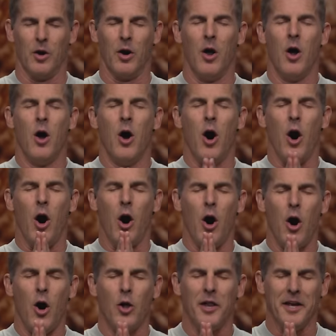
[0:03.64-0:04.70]
are
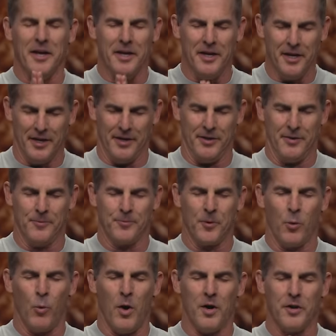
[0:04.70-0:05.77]
all in
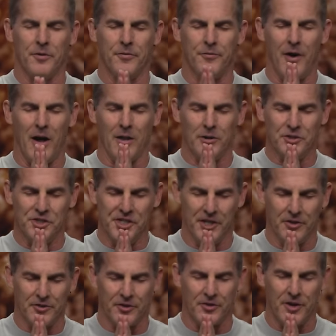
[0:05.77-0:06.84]
wanting to follow
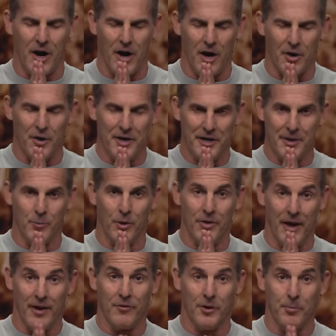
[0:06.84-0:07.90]
Jesus and honor him
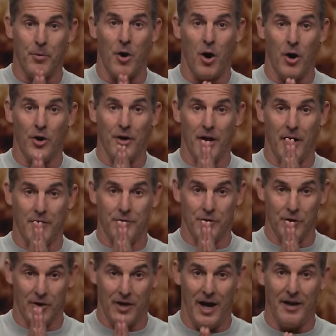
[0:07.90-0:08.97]
with every part of
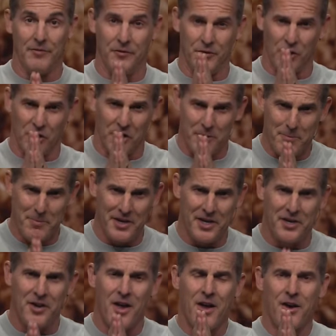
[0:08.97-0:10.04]
your life. If you're a
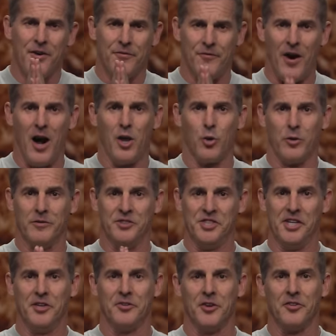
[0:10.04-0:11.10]
committed follower of
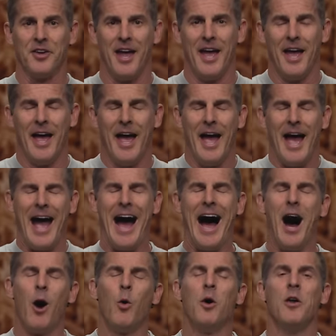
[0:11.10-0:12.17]
Jesus,
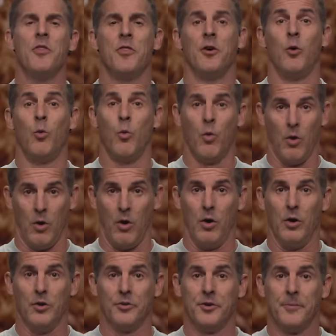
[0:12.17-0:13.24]
how in the
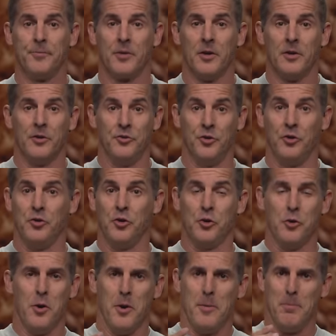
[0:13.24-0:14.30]
world do
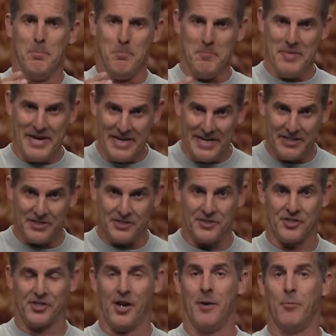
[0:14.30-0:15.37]
you meet
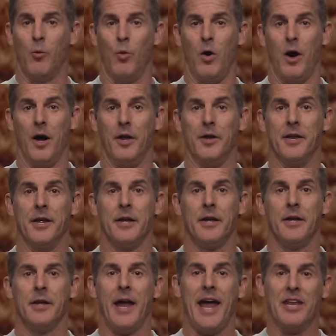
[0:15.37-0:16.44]
someone
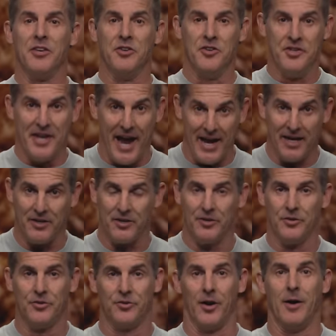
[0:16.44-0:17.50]
and date
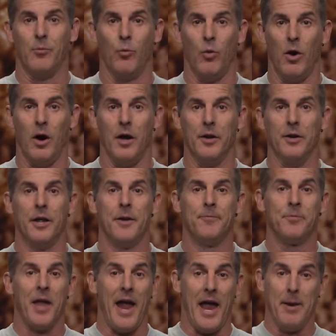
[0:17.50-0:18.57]
someone
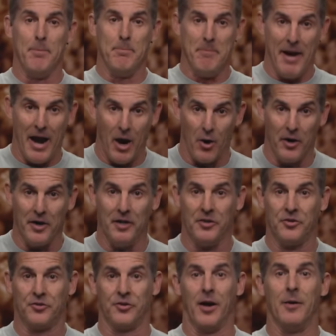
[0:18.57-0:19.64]
and marry
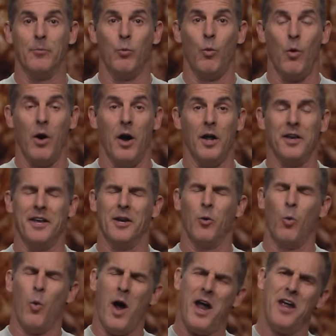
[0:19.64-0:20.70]
someone in a
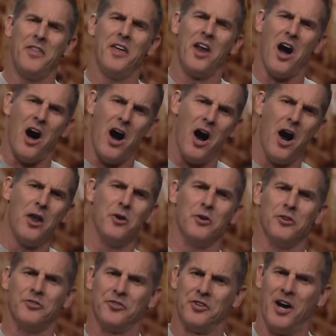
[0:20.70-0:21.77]
way that
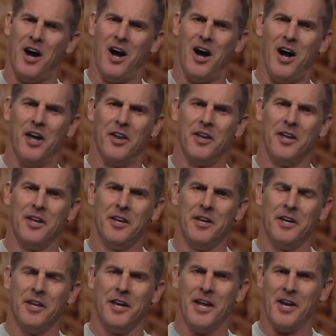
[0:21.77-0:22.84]
honors God
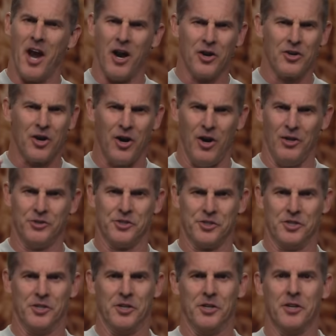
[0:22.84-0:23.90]
in our
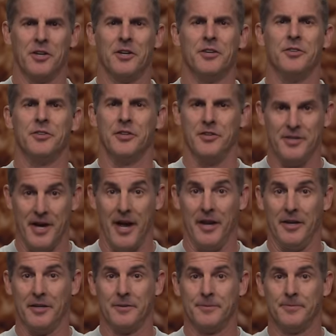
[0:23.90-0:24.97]
culture
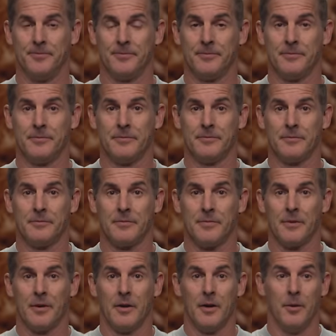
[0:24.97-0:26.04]
today?
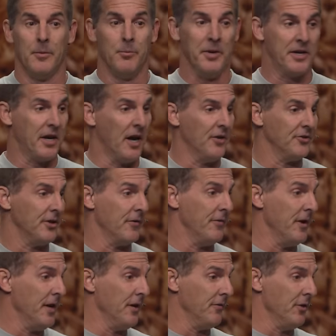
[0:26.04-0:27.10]
Because if
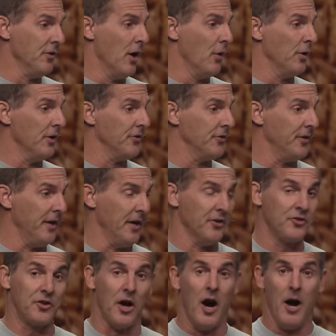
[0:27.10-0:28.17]
any of you noticed,
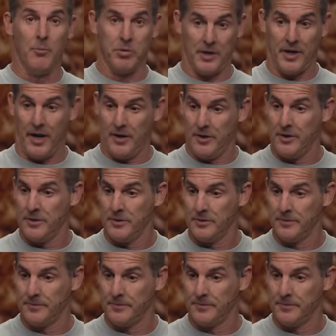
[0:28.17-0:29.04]
it's complicated